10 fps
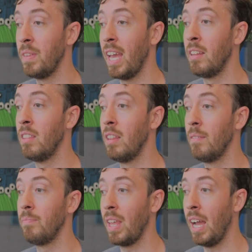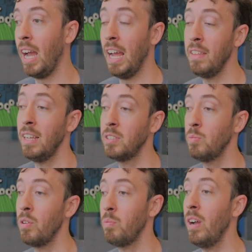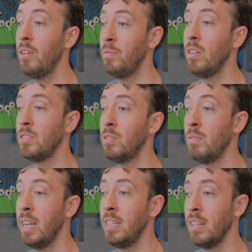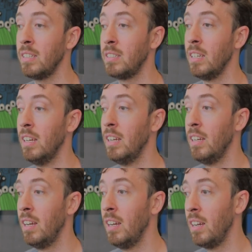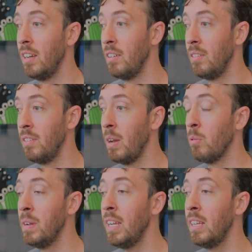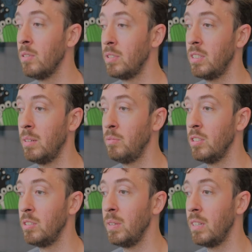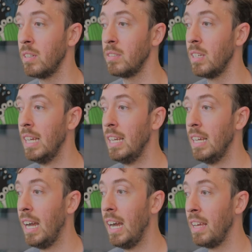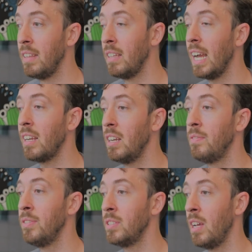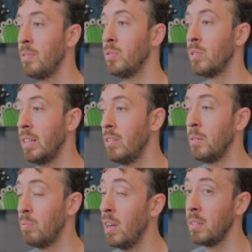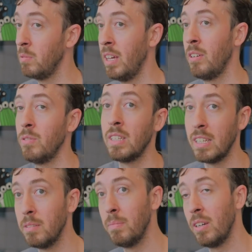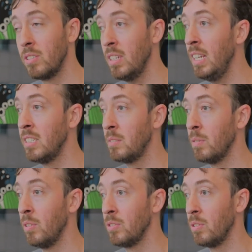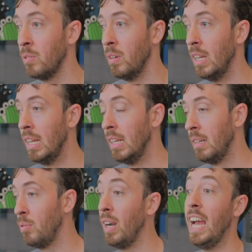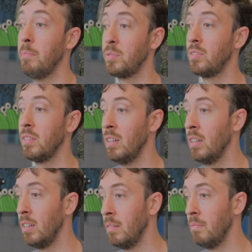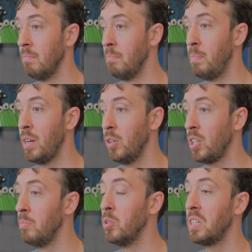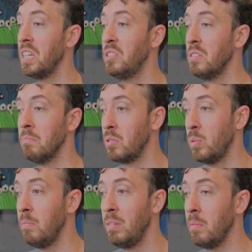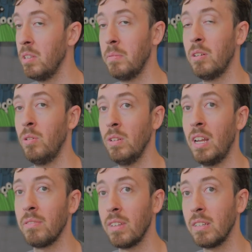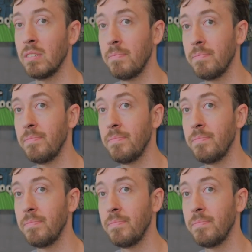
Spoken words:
And I think it's worthwhile for us to recognize that we're making those assumptions, because I think that kind of philosophical clarity probably will not only lead to better science, but also perhaps better communication between people about a whole lot of things.